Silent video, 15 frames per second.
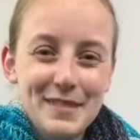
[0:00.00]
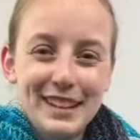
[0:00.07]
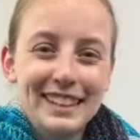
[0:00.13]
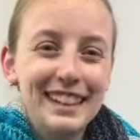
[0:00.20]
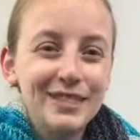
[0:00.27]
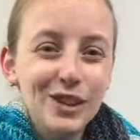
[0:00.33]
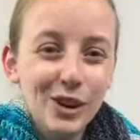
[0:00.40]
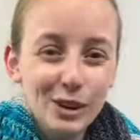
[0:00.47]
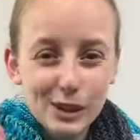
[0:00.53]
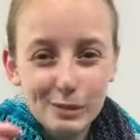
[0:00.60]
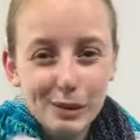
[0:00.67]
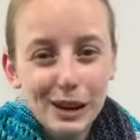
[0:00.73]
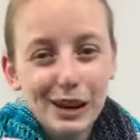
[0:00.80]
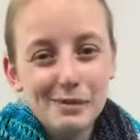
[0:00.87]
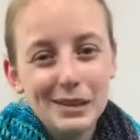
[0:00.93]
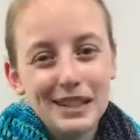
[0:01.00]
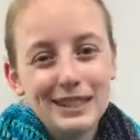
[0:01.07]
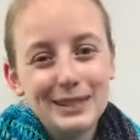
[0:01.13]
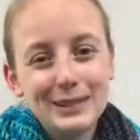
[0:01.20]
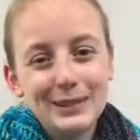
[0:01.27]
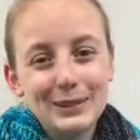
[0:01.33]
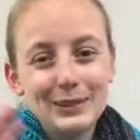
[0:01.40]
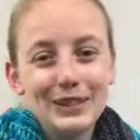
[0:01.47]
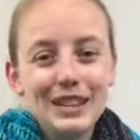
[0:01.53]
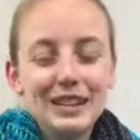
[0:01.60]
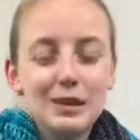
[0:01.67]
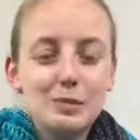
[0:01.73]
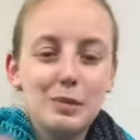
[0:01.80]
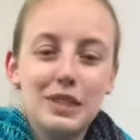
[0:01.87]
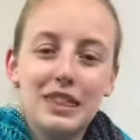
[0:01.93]
They've always been on my to-do
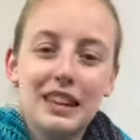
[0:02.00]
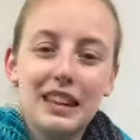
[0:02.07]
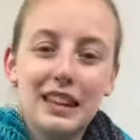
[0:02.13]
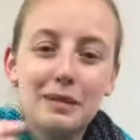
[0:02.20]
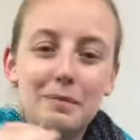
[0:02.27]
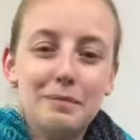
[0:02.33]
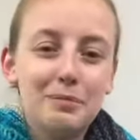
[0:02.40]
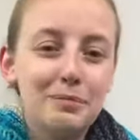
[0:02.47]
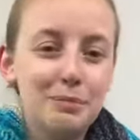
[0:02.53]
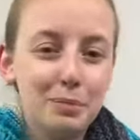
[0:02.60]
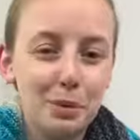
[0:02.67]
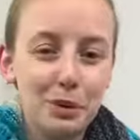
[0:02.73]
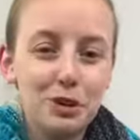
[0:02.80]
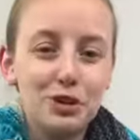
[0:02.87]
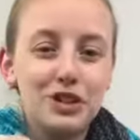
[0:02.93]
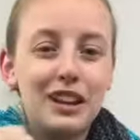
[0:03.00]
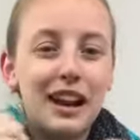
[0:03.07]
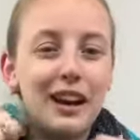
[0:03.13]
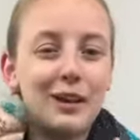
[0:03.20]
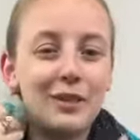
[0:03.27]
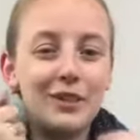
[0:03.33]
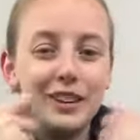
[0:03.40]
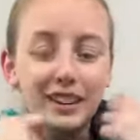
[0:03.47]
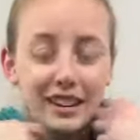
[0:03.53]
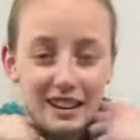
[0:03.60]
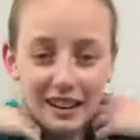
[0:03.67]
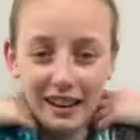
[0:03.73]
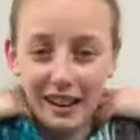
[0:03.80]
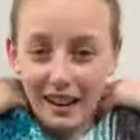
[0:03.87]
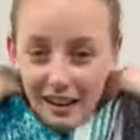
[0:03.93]
list, but they get pushed down.
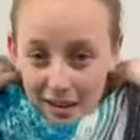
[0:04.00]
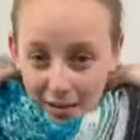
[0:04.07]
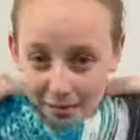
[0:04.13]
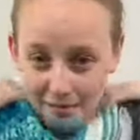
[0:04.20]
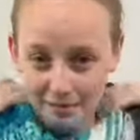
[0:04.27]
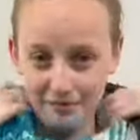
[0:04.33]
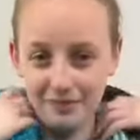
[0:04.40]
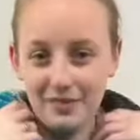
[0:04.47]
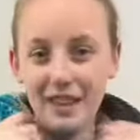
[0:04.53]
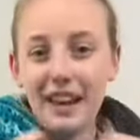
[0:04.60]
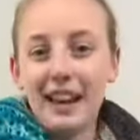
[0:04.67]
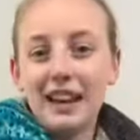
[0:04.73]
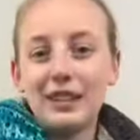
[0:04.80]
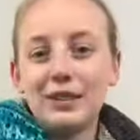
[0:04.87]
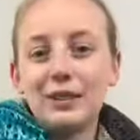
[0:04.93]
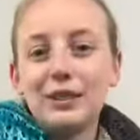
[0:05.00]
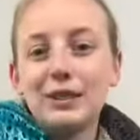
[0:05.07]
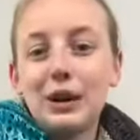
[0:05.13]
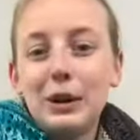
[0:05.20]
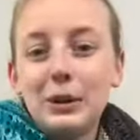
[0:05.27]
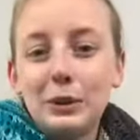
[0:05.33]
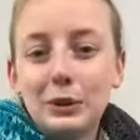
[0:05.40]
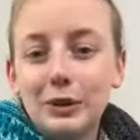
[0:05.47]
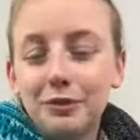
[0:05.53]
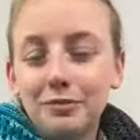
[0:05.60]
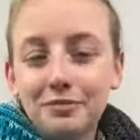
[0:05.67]
And so